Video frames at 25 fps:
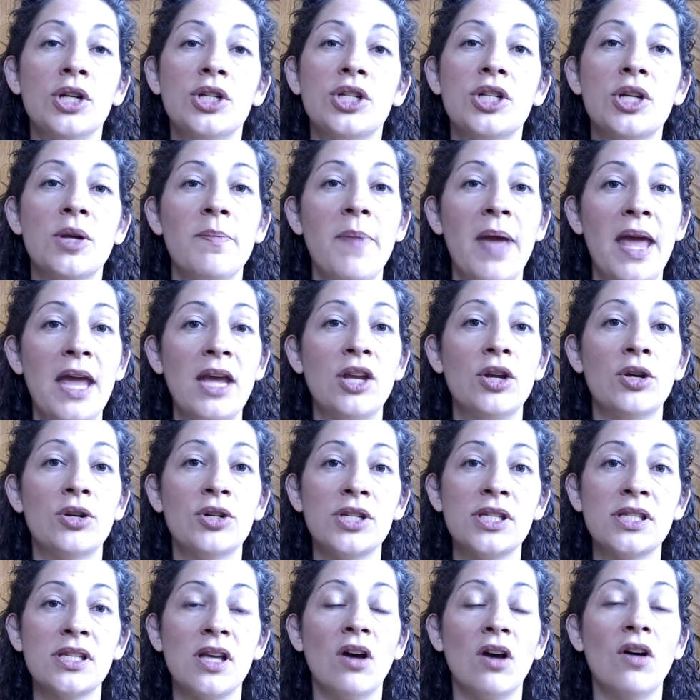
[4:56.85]
to make
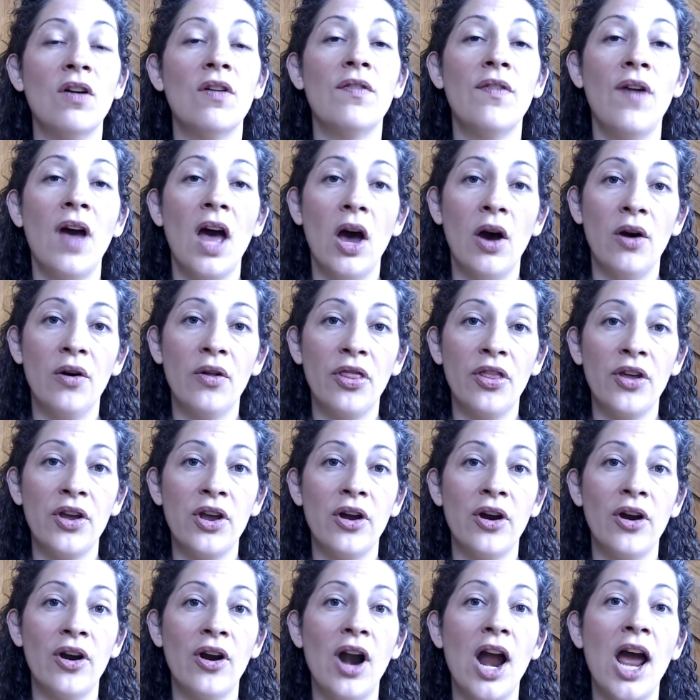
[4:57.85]
yourself
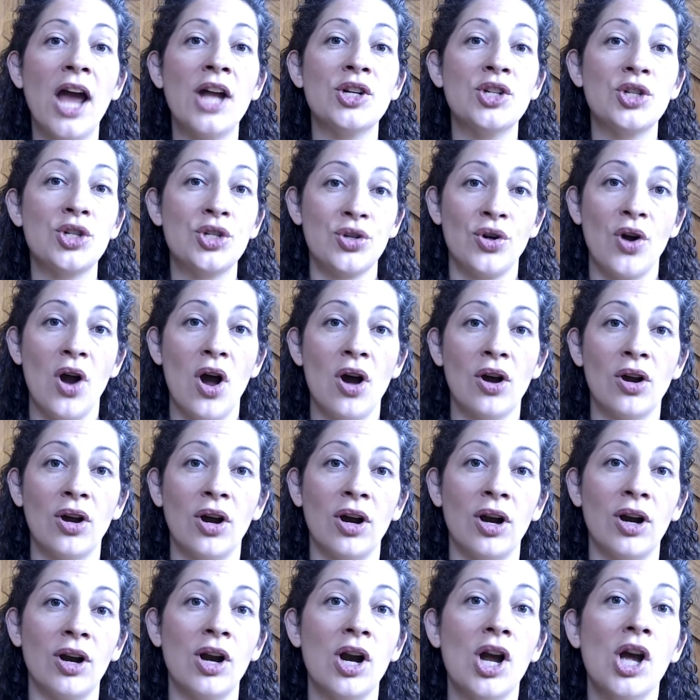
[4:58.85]
healthier and
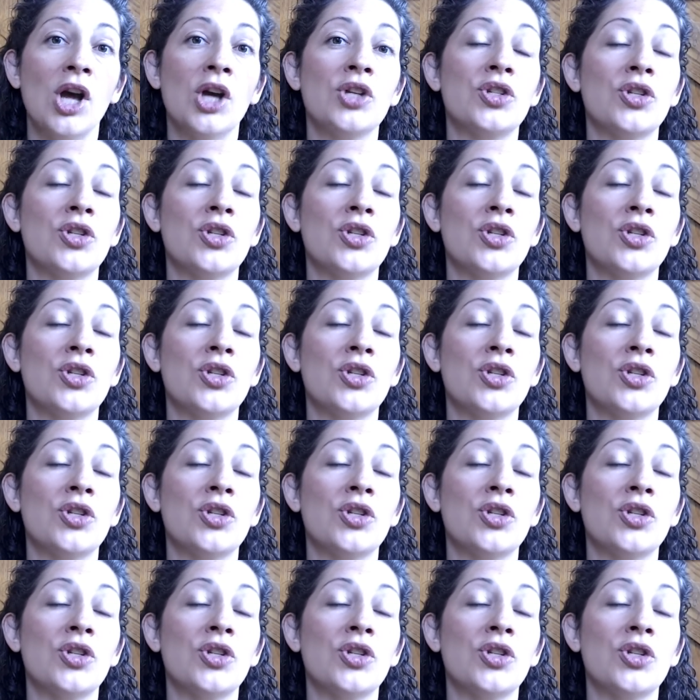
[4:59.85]
stronger